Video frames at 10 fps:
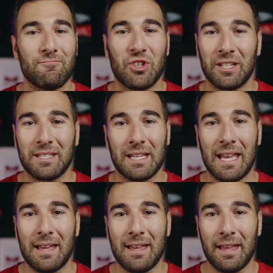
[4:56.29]
just
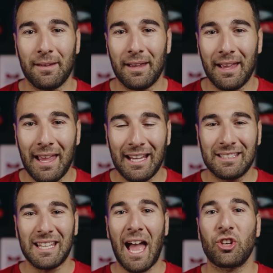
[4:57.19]

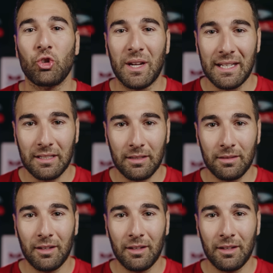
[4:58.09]
exaggerate